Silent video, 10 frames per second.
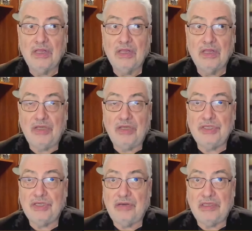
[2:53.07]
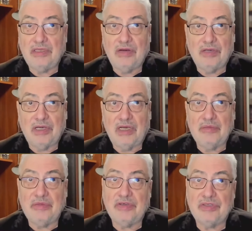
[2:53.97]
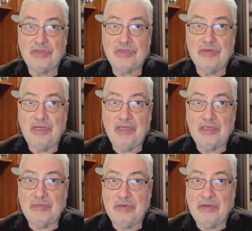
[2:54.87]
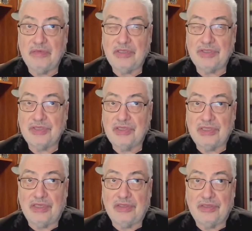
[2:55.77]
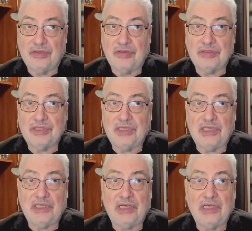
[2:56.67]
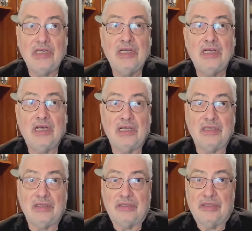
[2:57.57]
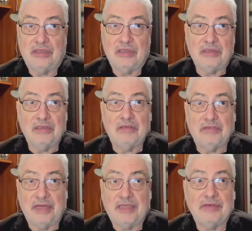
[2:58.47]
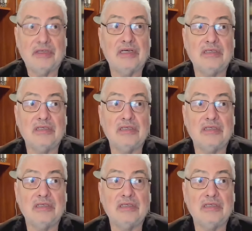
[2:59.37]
Well, Russia right now, economy, Russian trade is very much centered on China and other friendly